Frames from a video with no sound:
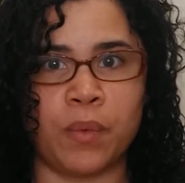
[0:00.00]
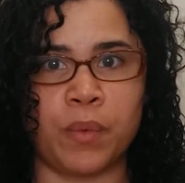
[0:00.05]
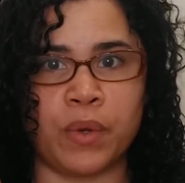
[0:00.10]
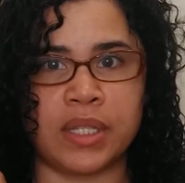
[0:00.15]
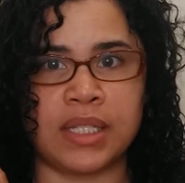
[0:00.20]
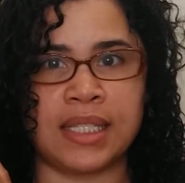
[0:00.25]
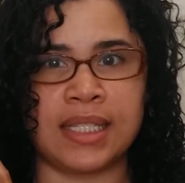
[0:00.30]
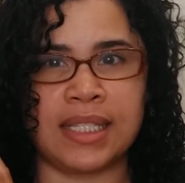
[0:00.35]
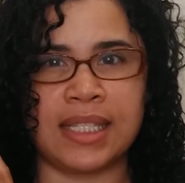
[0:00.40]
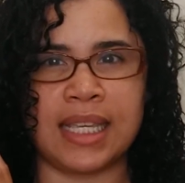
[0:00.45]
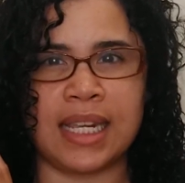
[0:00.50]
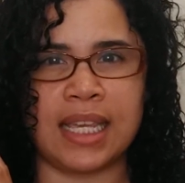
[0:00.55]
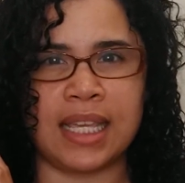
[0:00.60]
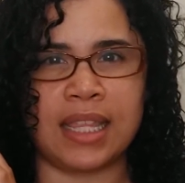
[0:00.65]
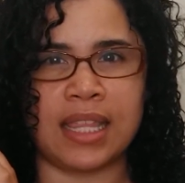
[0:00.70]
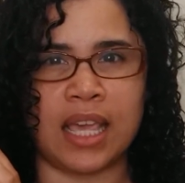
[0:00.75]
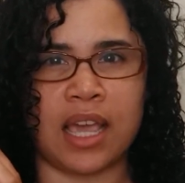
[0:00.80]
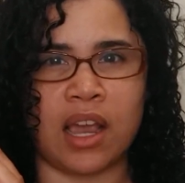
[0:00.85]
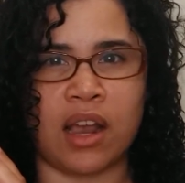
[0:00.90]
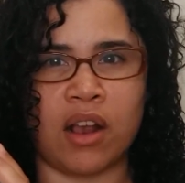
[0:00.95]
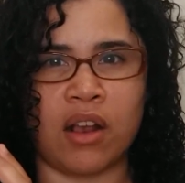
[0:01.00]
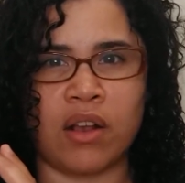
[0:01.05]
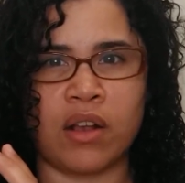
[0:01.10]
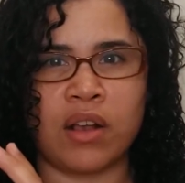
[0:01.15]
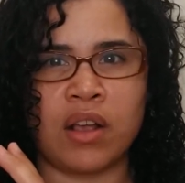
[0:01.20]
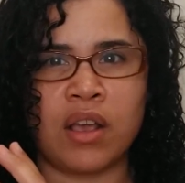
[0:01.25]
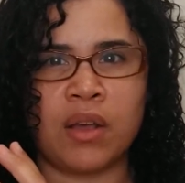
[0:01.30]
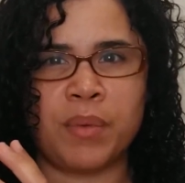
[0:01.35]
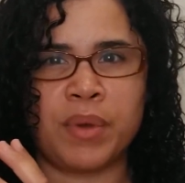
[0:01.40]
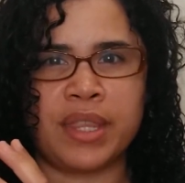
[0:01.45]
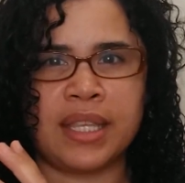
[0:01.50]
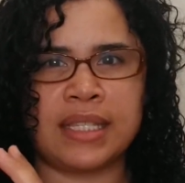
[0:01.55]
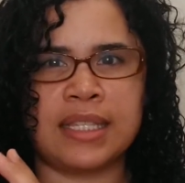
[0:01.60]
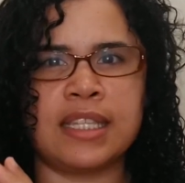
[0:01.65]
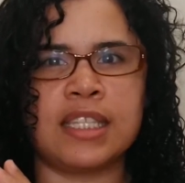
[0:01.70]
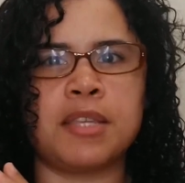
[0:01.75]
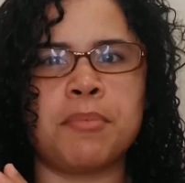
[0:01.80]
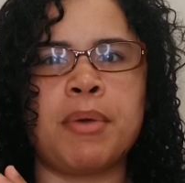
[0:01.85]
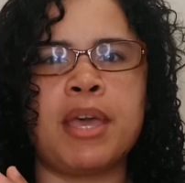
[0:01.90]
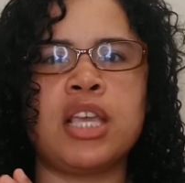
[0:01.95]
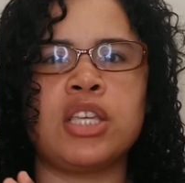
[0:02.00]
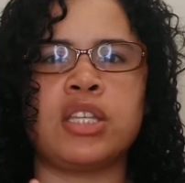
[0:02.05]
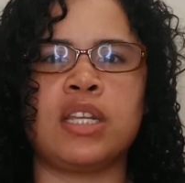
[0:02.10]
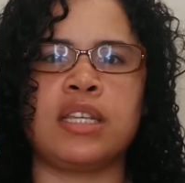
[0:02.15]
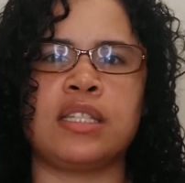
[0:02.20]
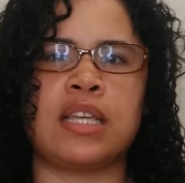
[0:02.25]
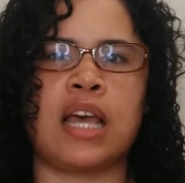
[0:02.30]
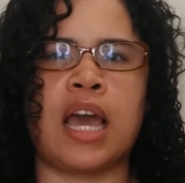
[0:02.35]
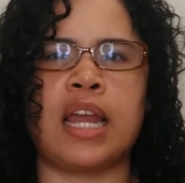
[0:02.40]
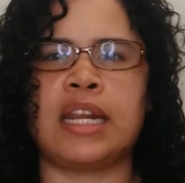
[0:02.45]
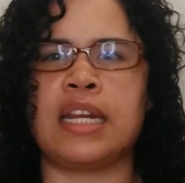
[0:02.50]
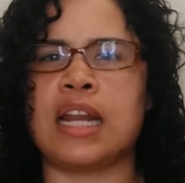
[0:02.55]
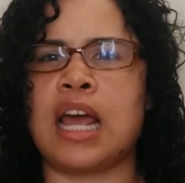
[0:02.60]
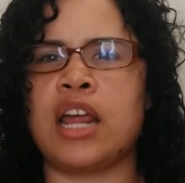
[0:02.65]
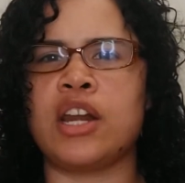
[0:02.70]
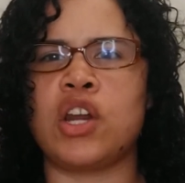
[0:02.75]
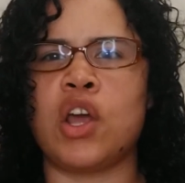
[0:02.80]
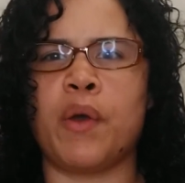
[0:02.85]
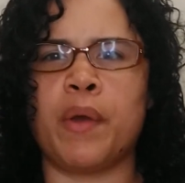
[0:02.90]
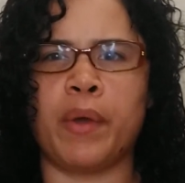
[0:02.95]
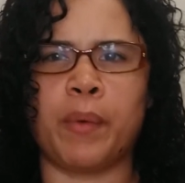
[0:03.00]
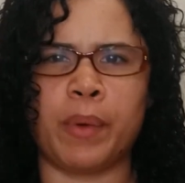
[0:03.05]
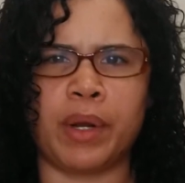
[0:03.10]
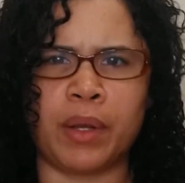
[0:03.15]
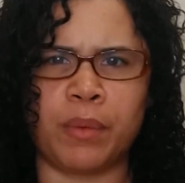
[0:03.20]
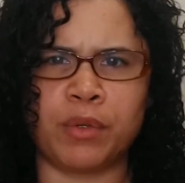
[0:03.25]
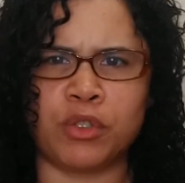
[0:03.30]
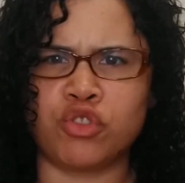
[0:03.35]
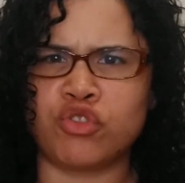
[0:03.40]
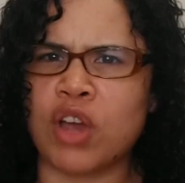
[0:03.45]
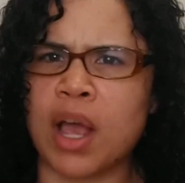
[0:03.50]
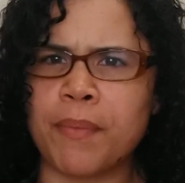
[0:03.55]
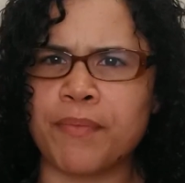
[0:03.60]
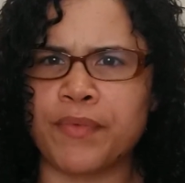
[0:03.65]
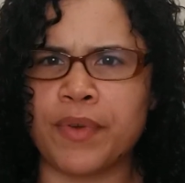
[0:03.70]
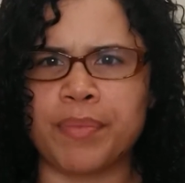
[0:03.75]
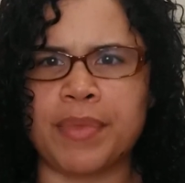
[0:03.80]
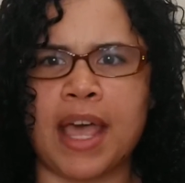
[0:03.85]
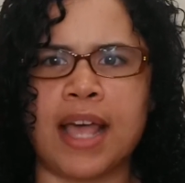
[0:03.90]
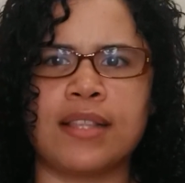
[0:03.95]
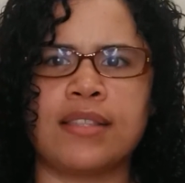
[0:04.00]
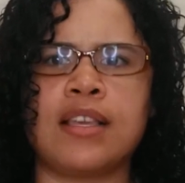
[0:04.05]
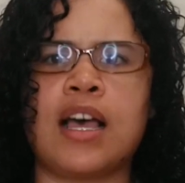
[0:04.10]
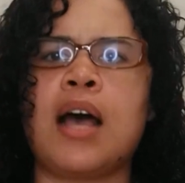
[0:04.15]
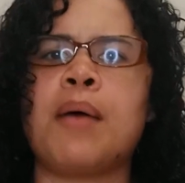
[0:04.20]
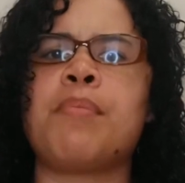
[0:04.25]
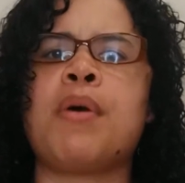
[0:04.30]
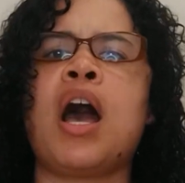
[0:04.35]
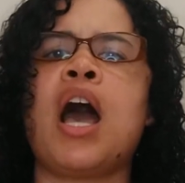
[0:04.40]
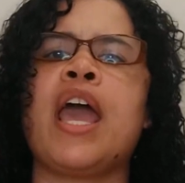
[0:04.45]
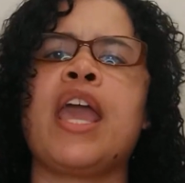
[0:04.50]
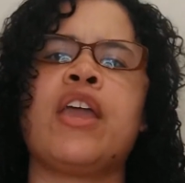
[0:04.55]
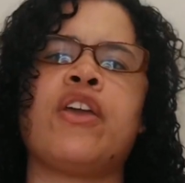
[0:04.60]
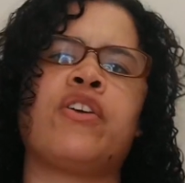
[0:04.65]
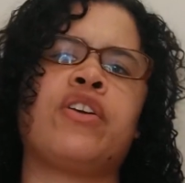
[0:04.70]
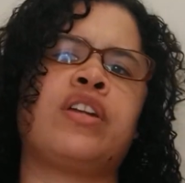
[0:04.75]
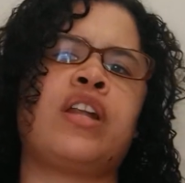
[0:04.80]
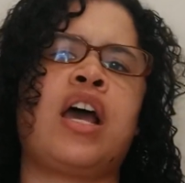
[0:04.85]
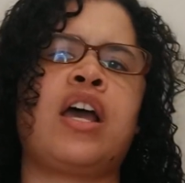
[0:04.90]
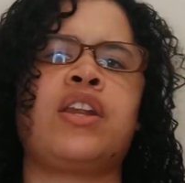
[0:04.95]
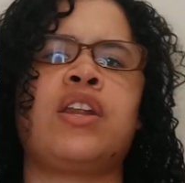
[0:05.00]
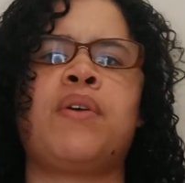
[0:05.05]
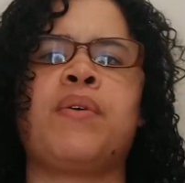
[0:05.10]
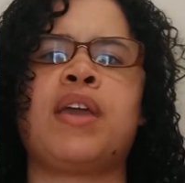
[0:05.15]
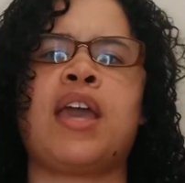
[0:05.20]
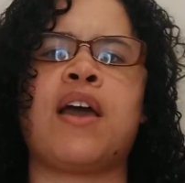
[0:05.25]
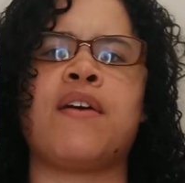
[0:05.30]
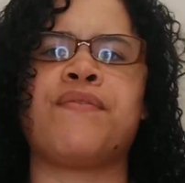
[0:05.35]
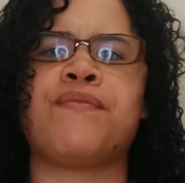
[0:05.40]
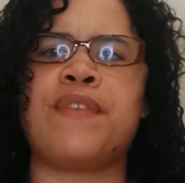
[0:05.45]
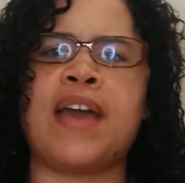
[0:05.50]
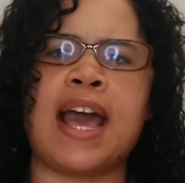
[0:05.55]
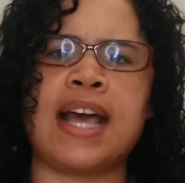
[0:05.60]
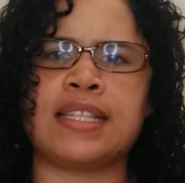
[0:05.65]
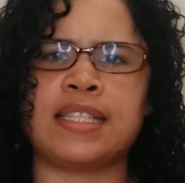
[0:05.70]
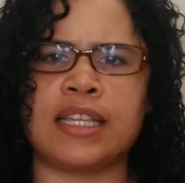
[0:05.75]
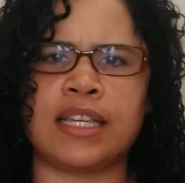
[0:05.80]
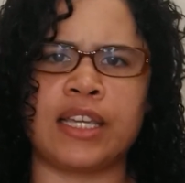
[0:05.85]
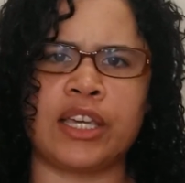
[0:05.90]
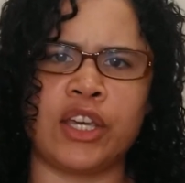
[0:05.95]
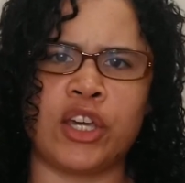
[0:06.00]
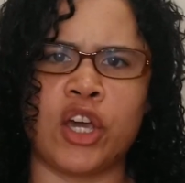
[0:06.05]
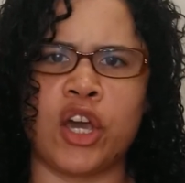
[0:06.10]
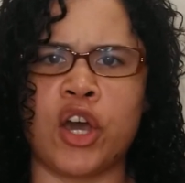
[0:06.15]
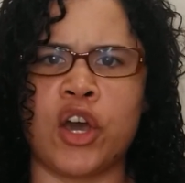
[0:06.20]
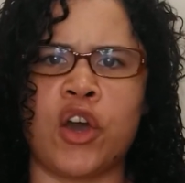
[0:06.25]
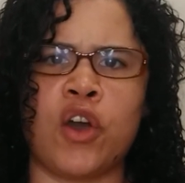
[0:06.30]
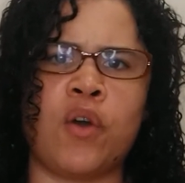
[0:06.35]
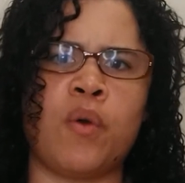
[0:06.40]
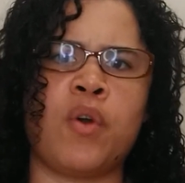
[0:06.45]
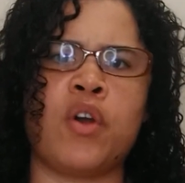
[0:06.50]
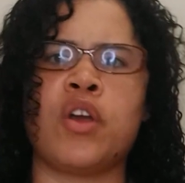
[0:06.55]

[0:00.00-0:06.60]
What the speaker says: We're sitting there with anticipation anxiety, not knowing when it will drop from that top height, or not knowing how fast it can go,